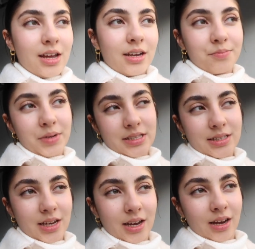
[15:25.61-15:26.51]
and been
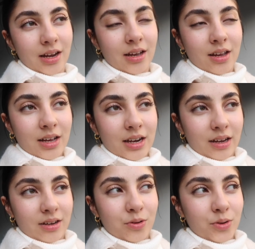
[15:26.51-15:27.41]
seeing
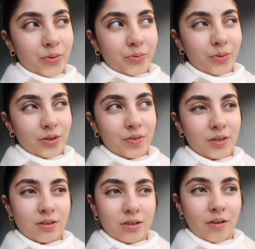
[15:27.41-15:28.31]
like one of
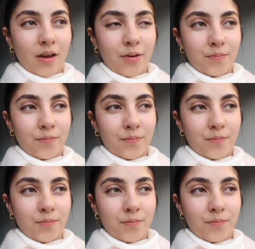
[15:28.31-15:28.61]
the